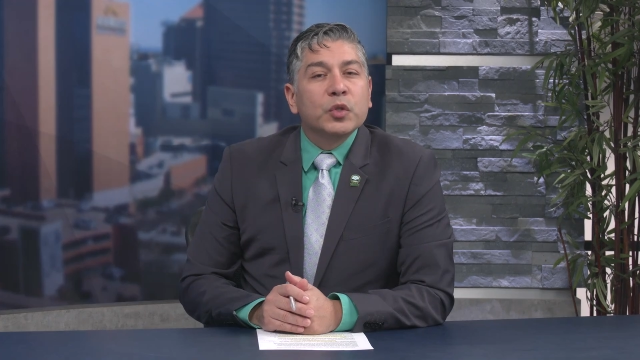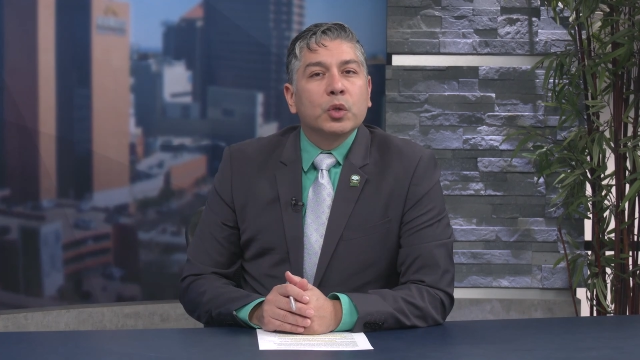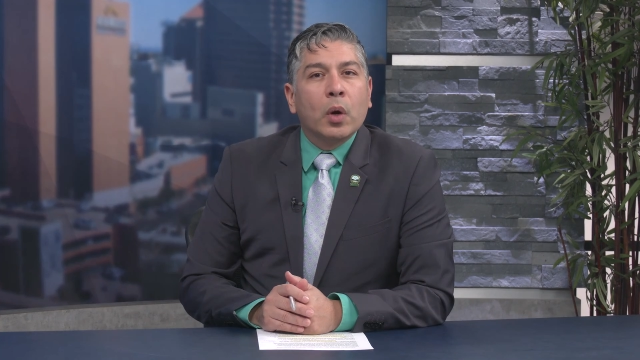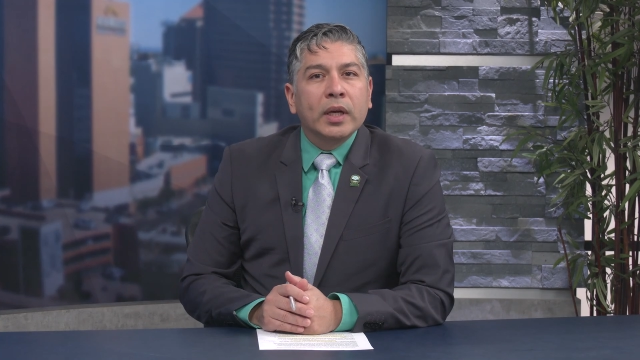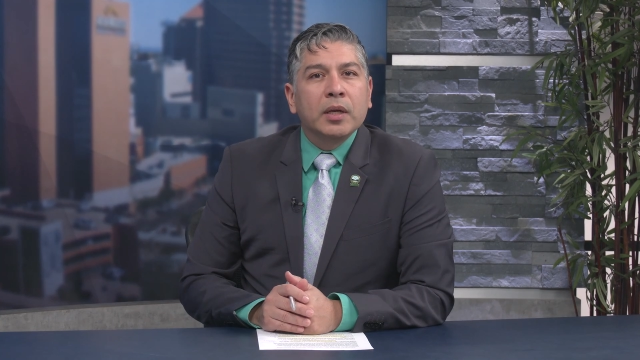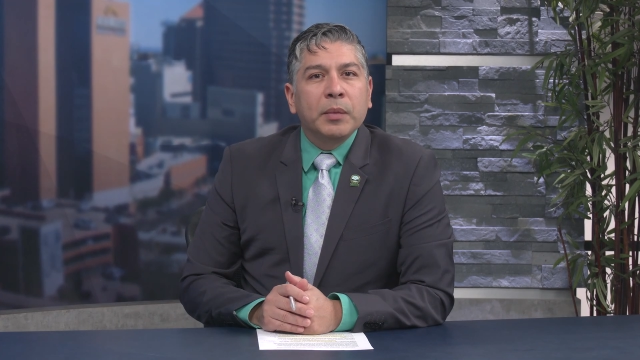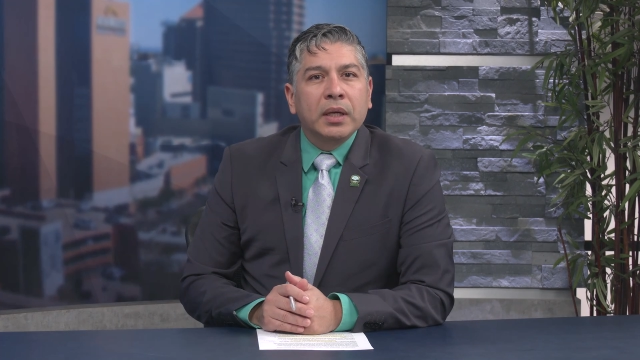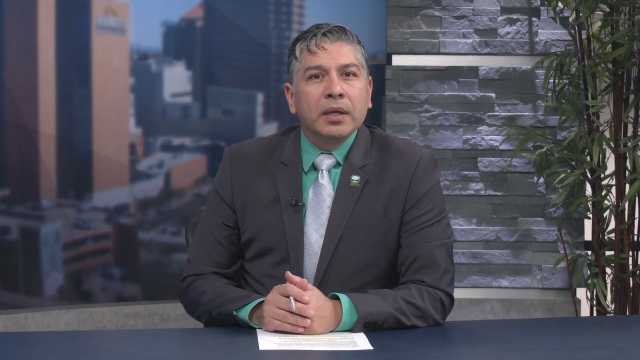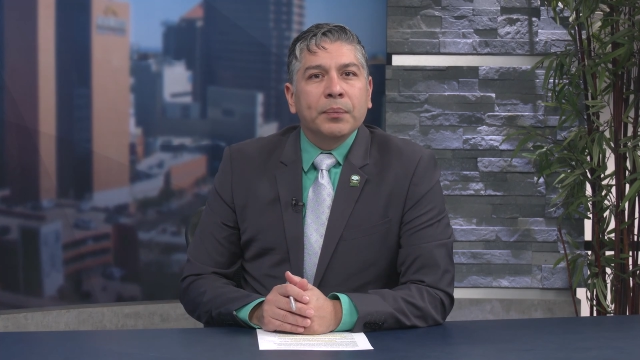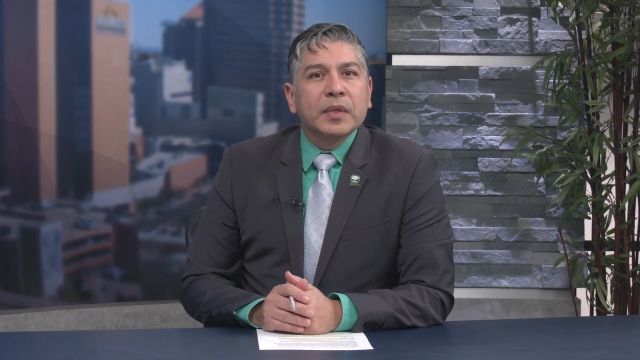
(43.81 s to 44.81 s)
Joining
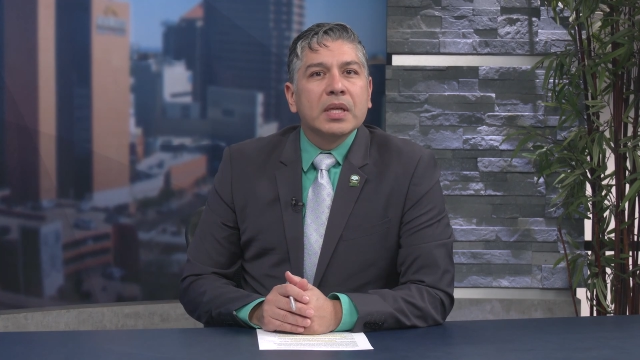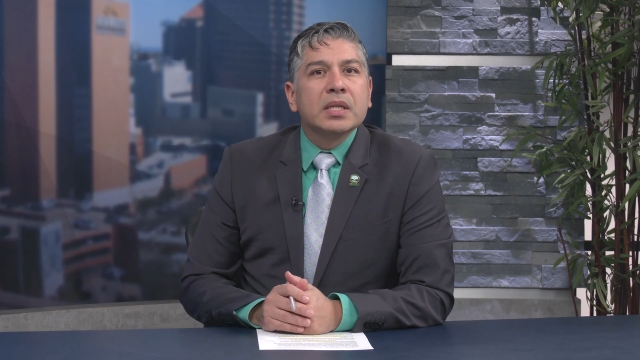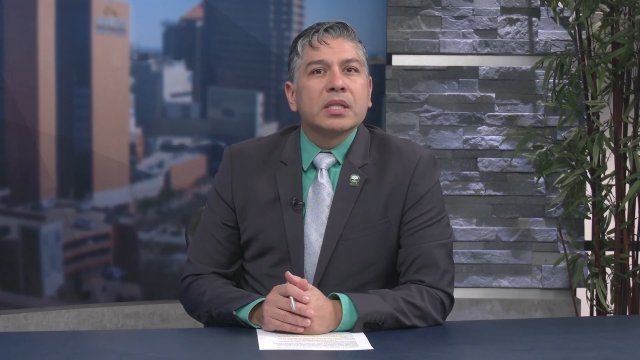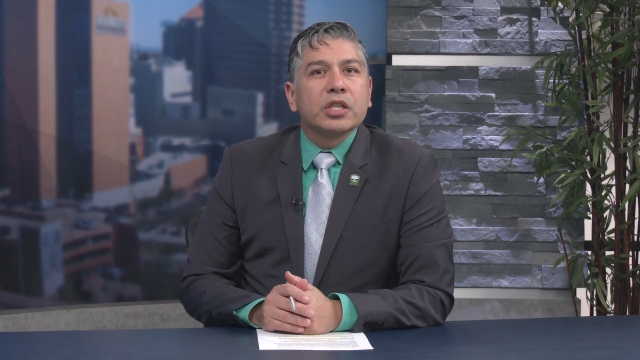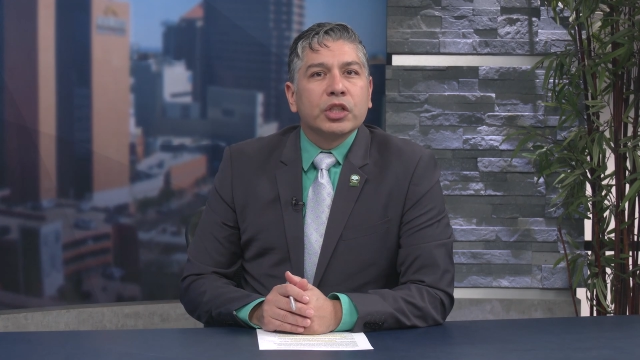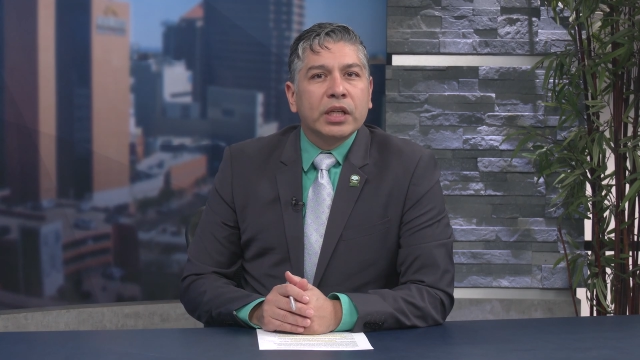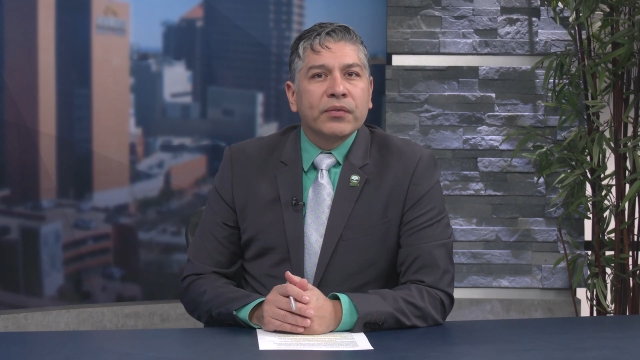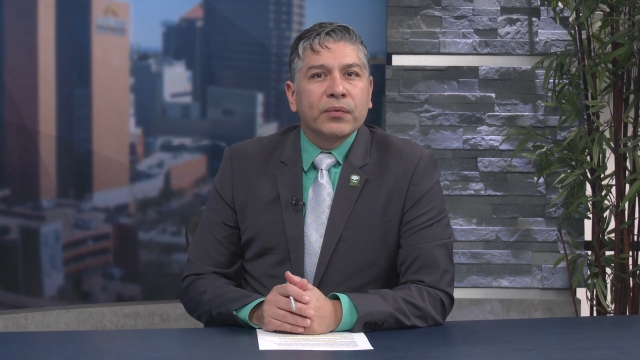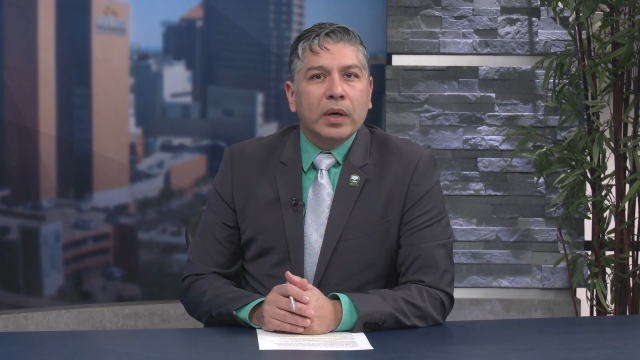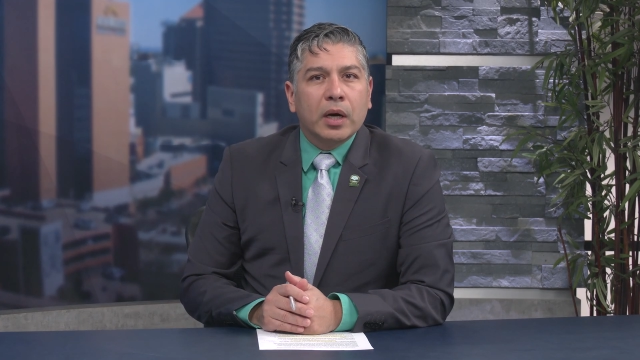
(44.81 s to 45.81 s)
me is
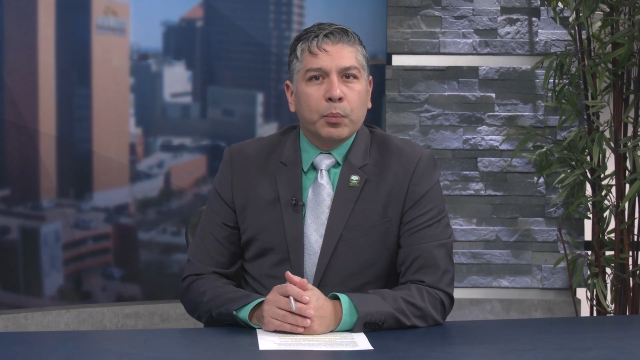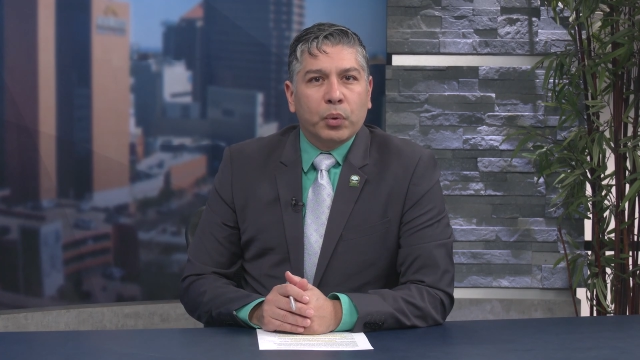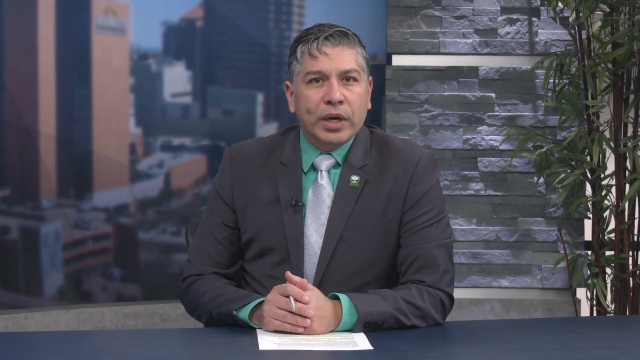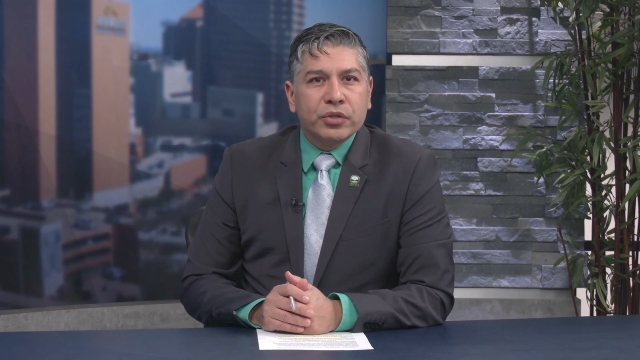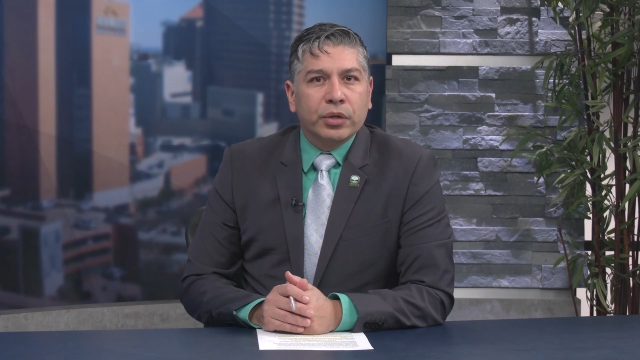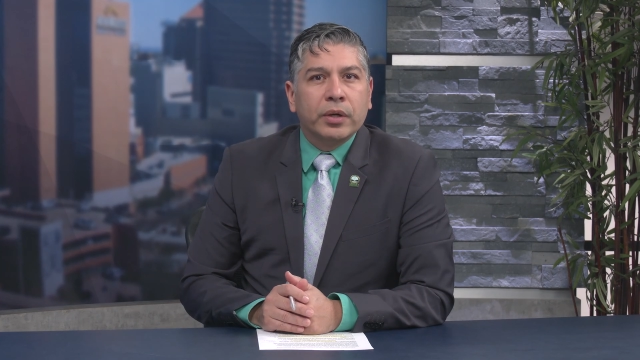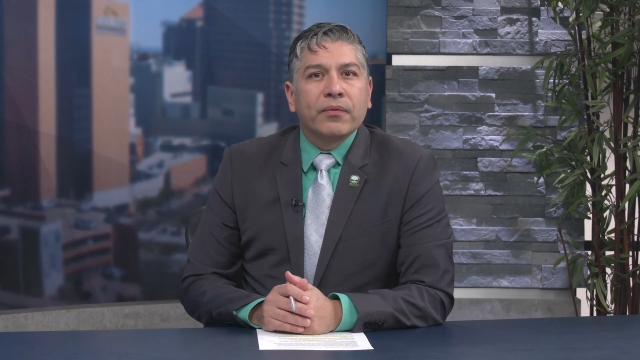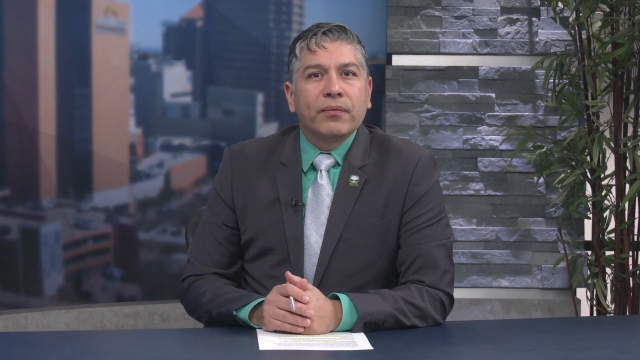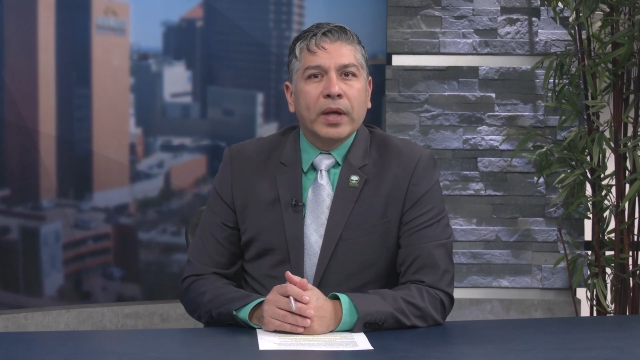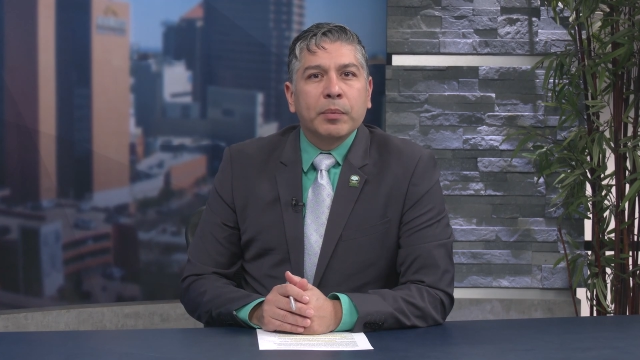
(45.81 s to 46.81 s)
Chief
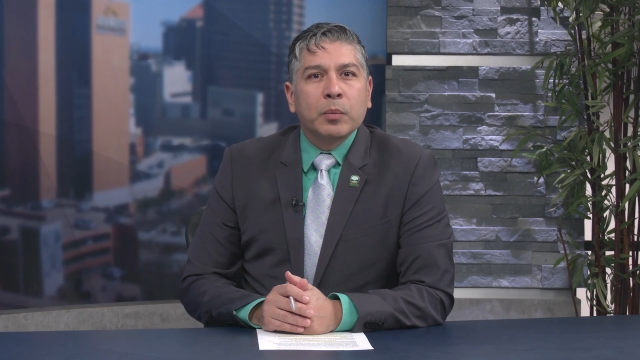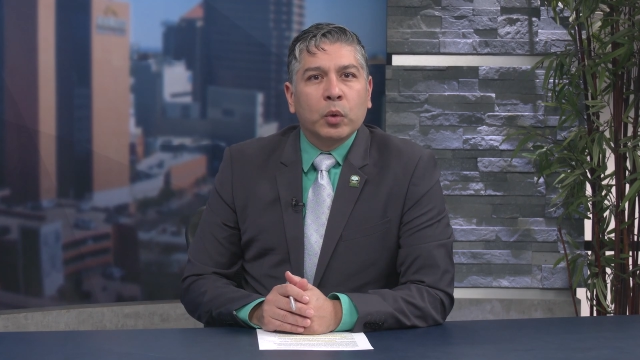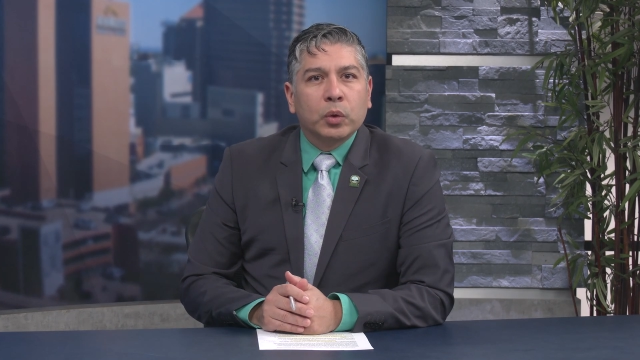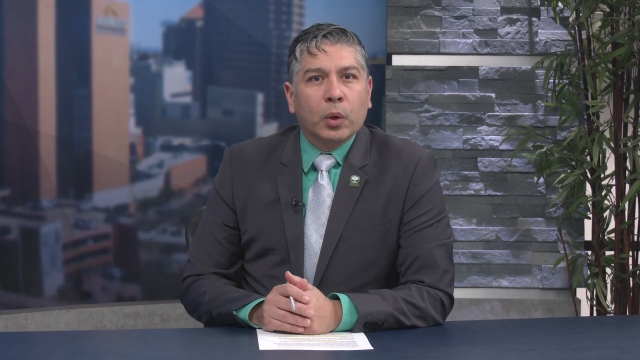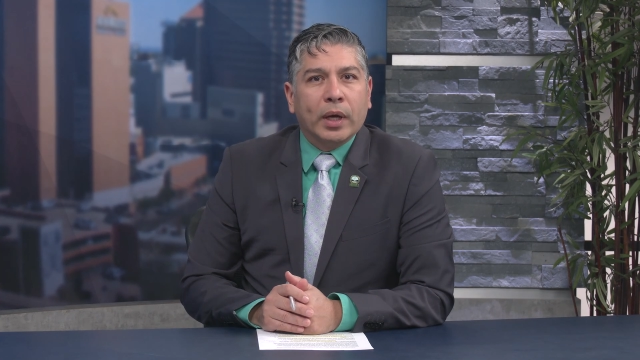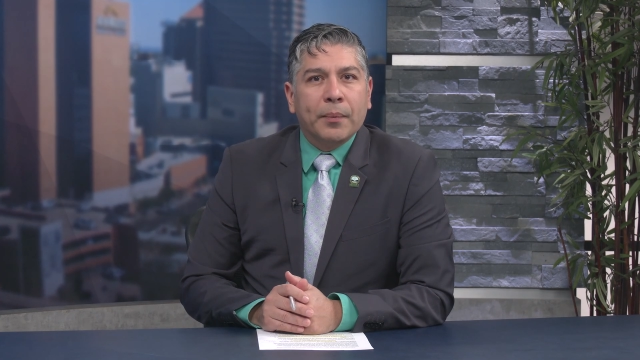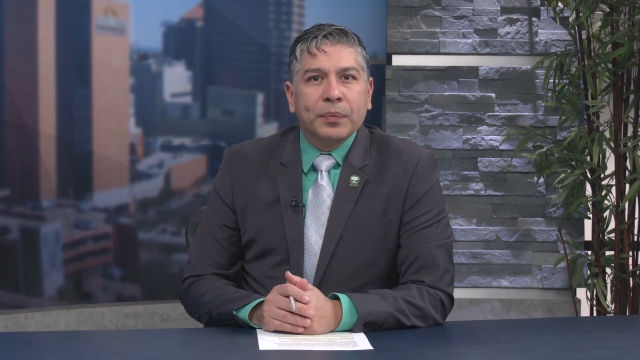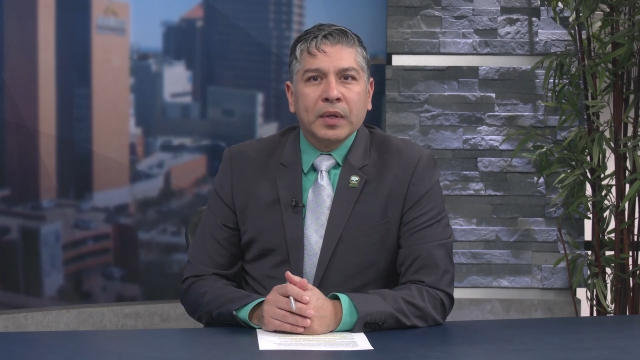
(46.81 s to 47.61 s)
Appraiser Fabian Montoya.